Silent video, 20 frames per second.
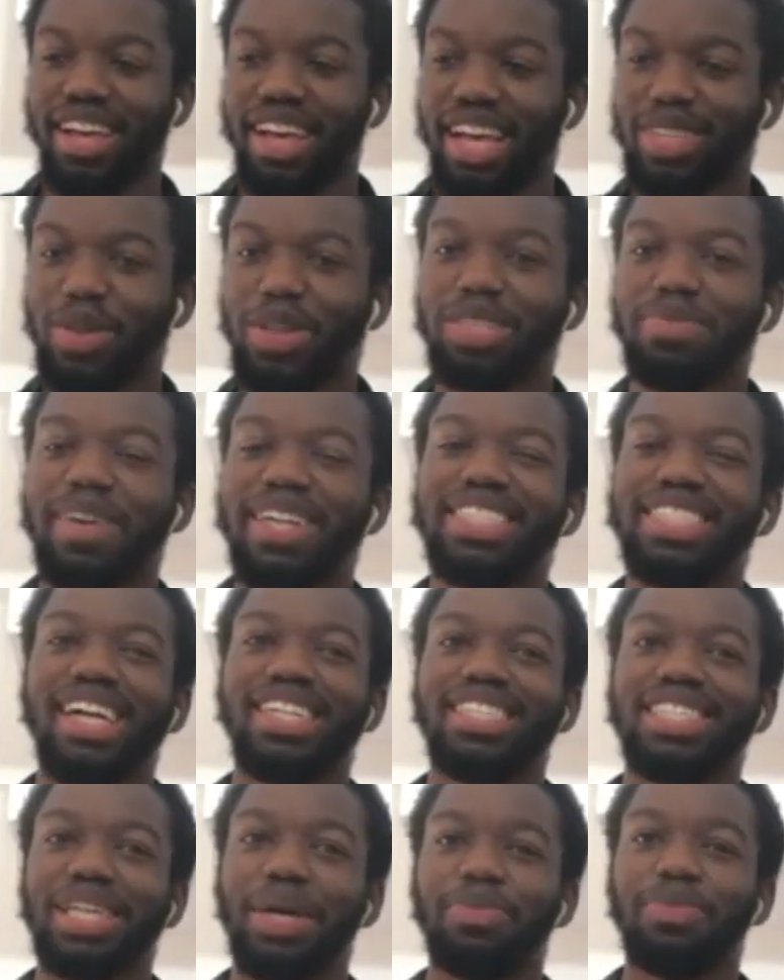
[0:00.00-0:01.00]
I spoke to my
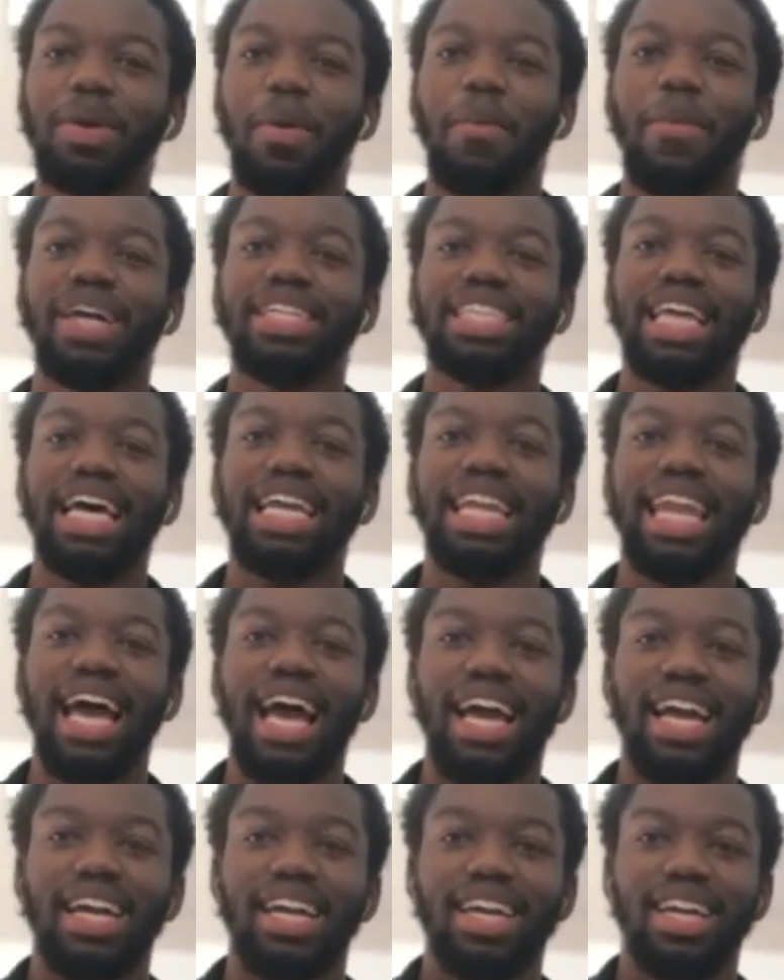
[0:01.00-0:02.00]
dad sometimes. My dad,
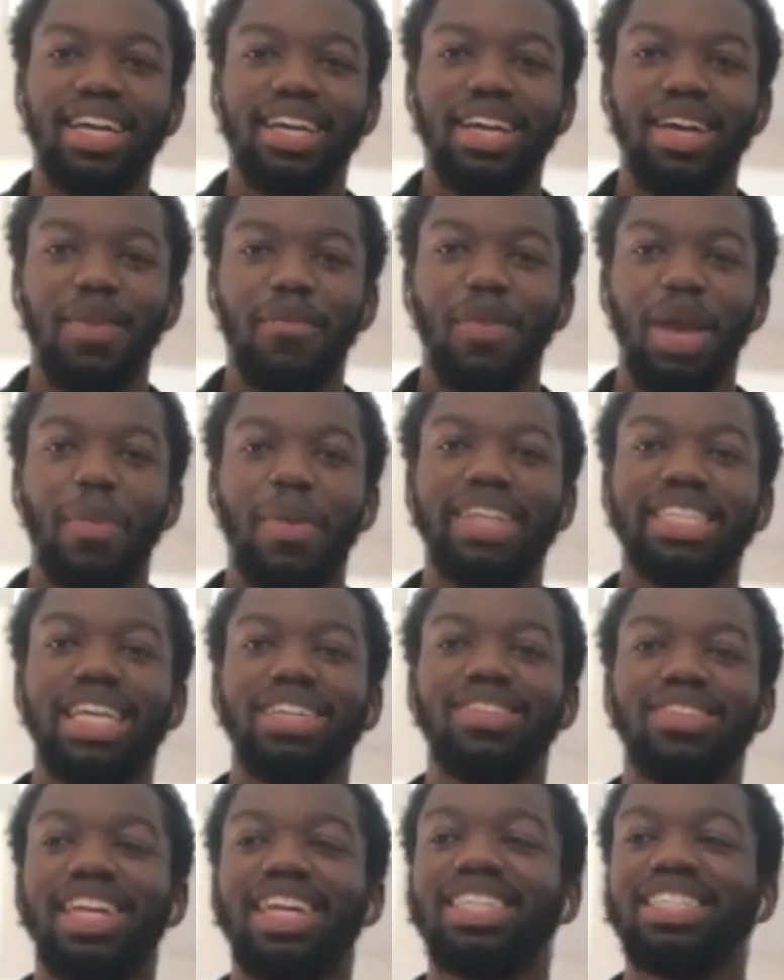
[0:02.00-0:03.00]
like, in my
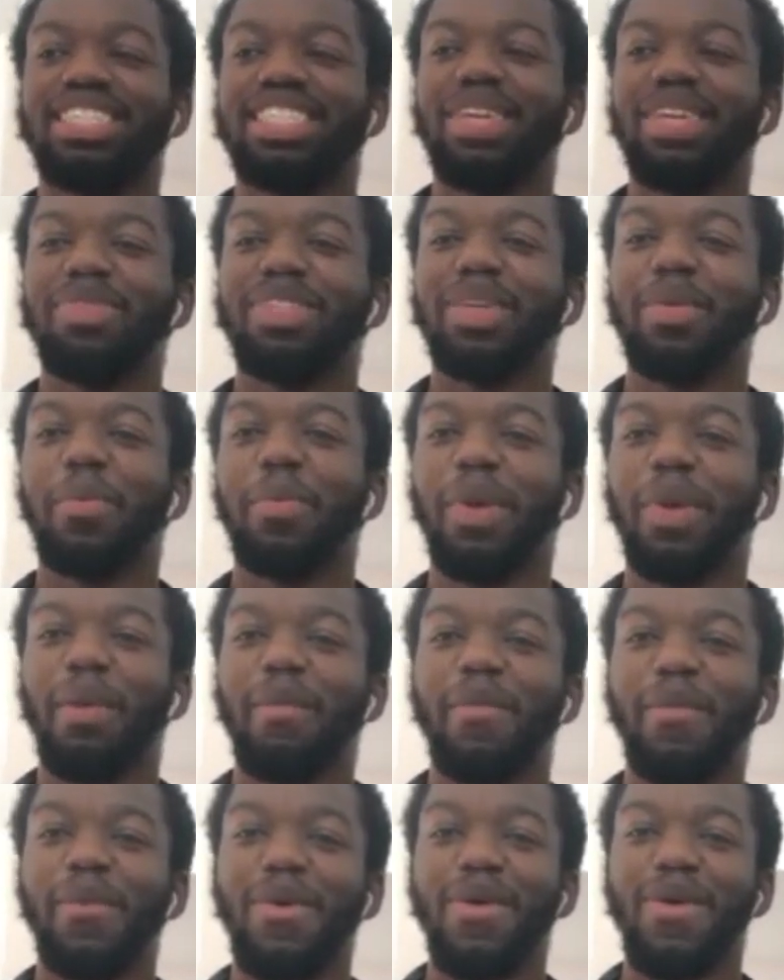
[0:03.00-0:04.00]
dad's relationship is a
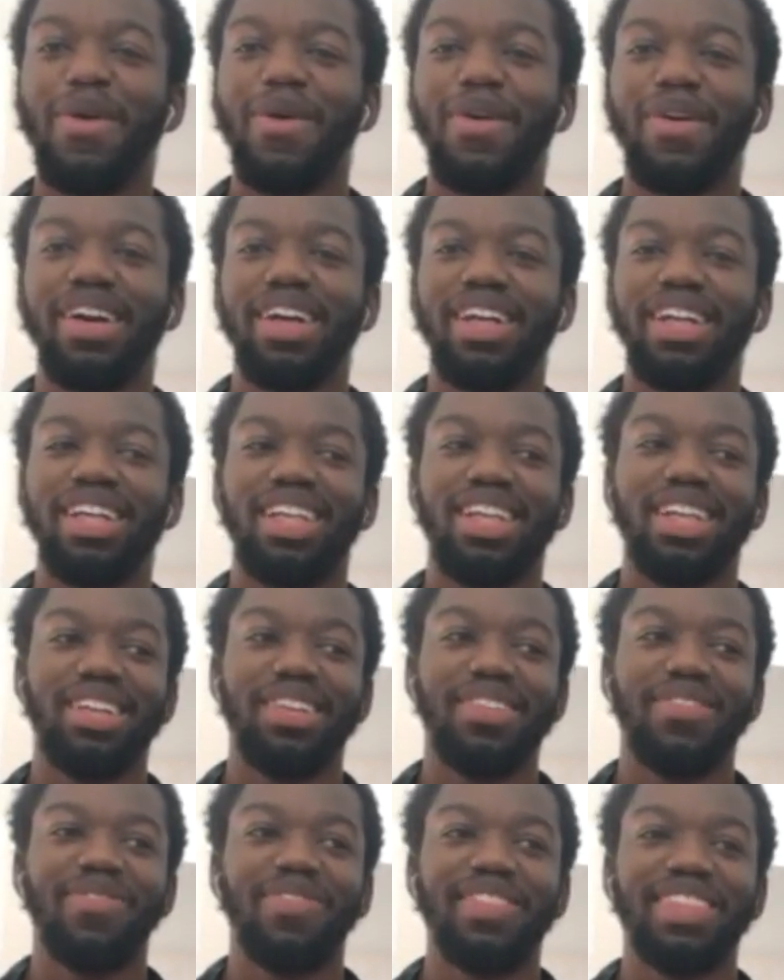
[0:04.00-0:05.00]
bit more
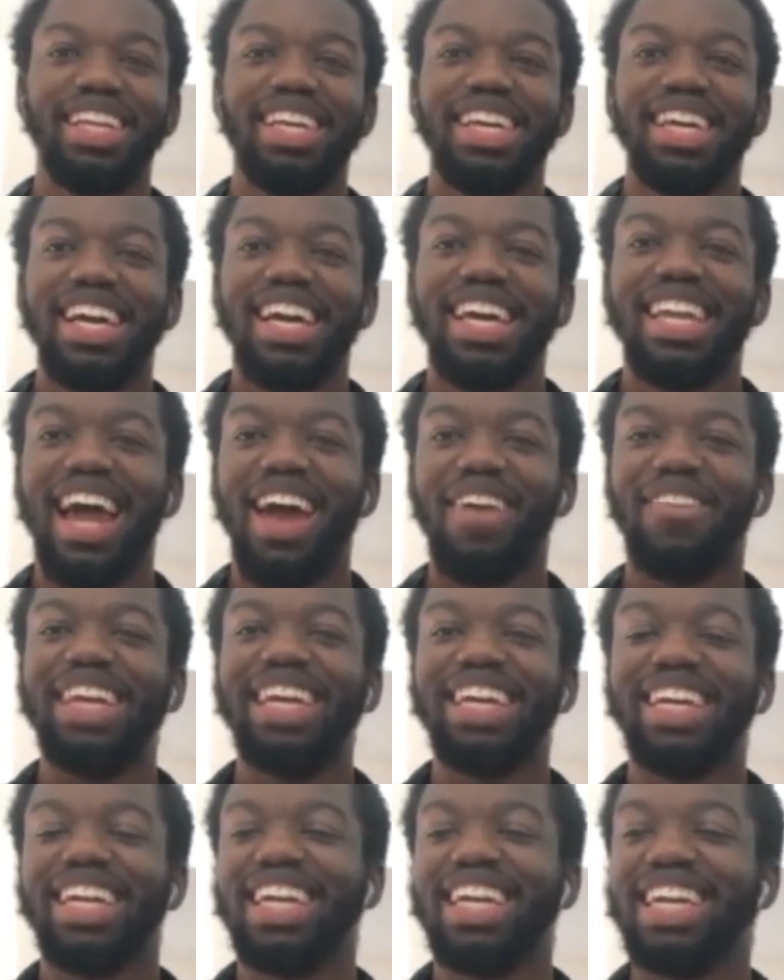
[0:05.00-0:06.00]
like,
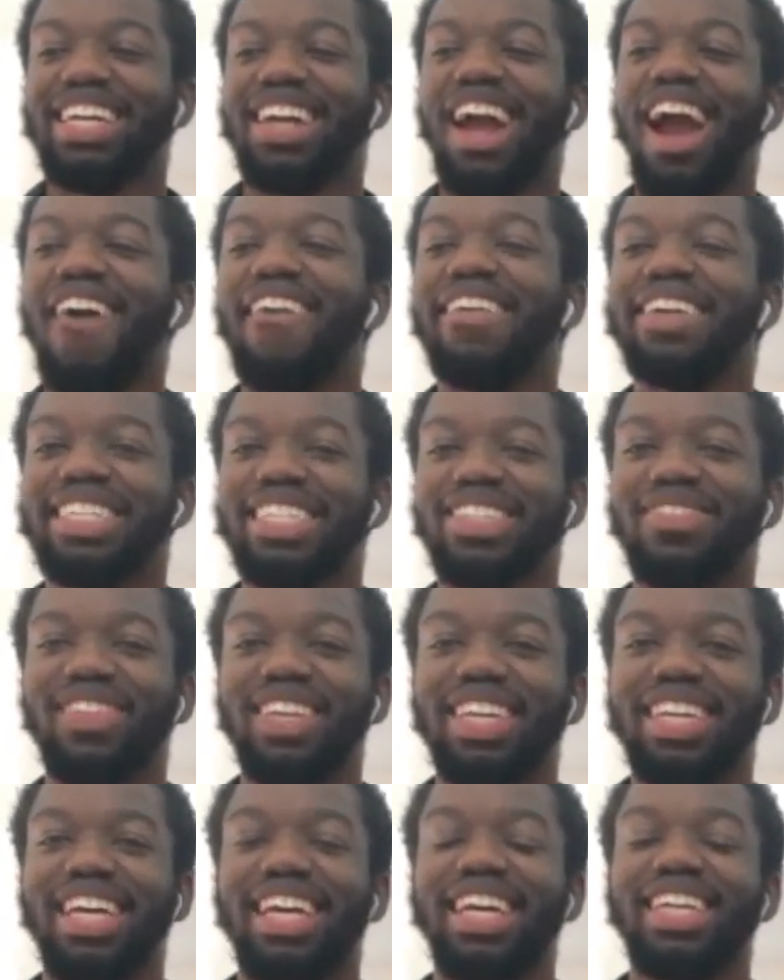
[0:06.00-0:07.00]
he encourages
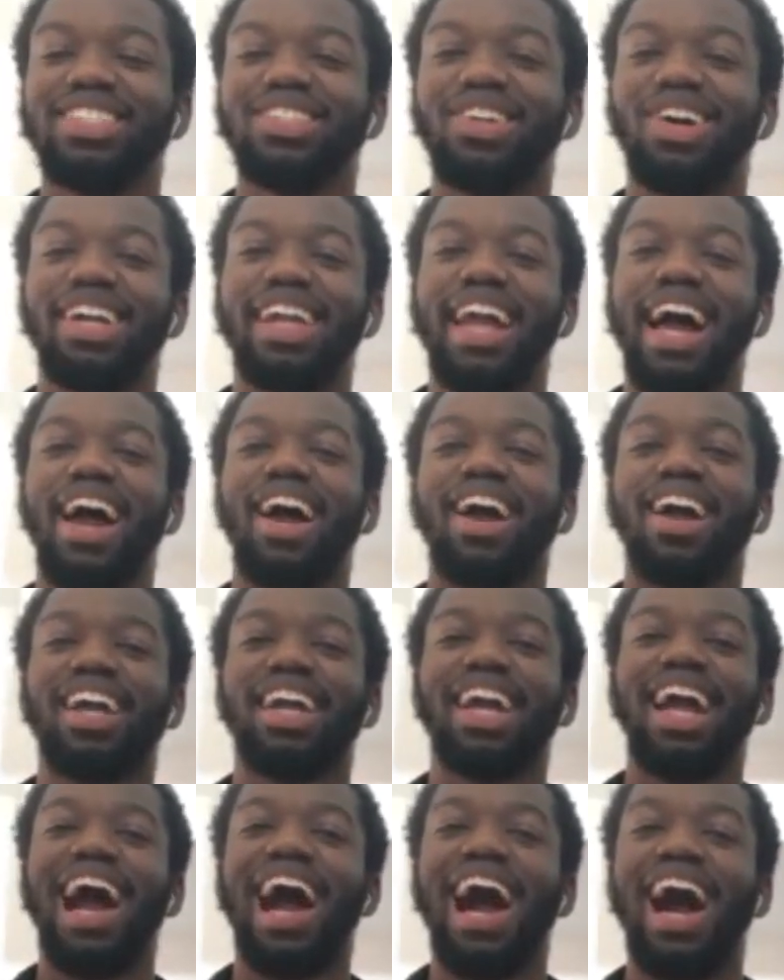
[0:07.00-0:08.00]
me in it. It's not like
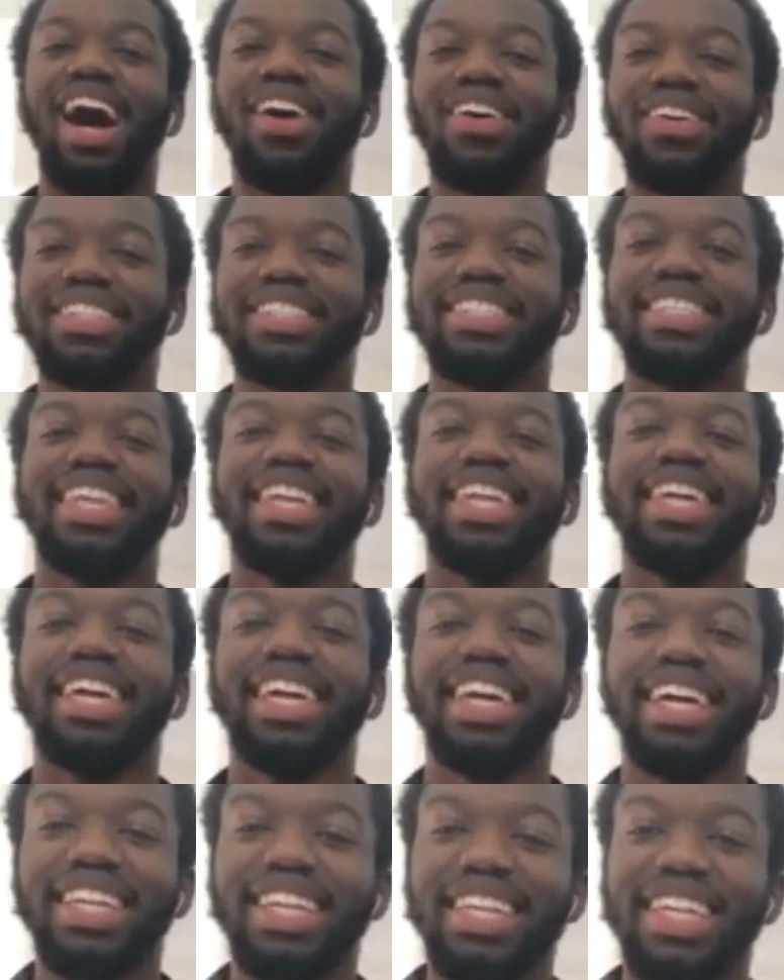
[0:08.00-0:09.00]

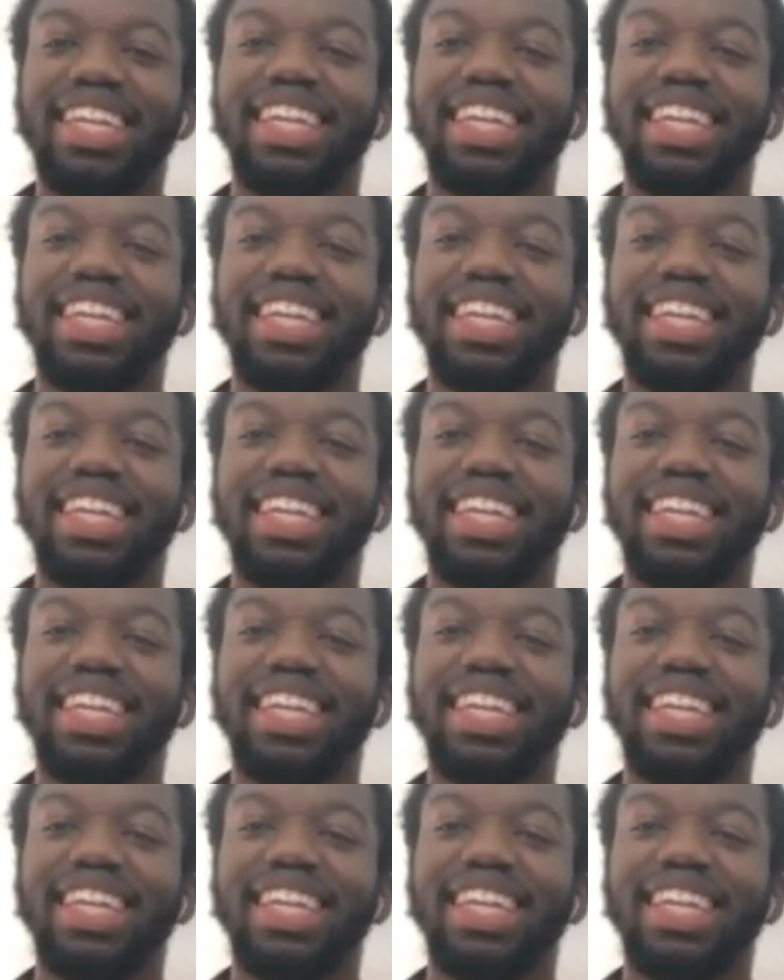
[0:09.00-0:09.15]
counseling.